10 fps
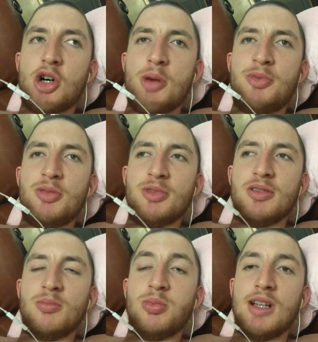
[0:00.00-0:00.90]

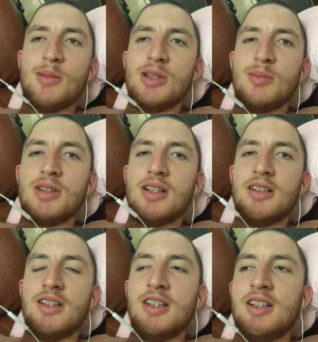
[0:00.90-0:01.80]
optimal blah blah blah.
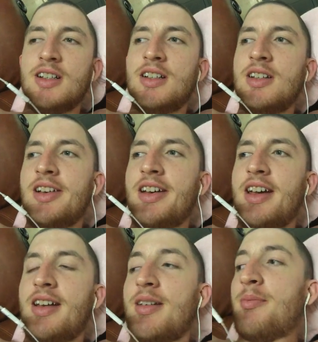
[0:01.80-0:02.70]

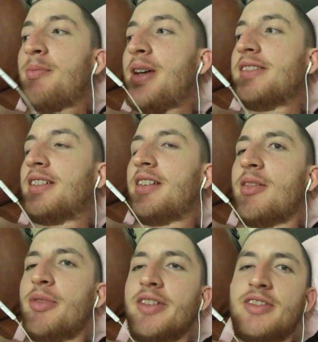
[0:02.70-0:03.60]
And basically
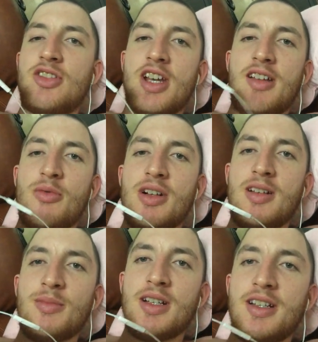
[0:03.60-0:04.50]
I want to chat while
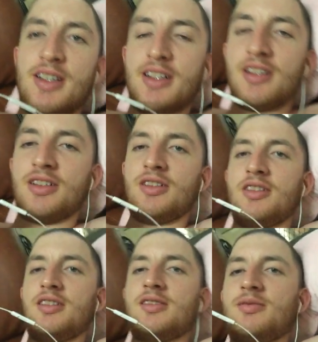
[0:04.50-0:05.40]
I'm lying here
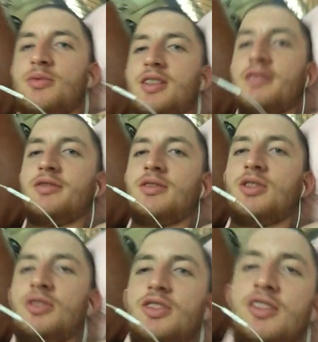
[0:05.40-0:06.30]
on this wonderful
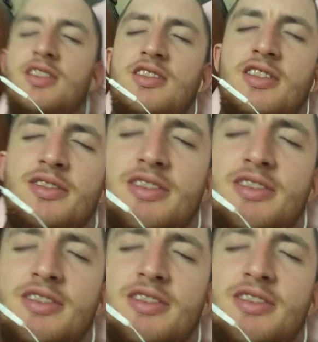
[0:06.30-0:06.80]
cushion. It's so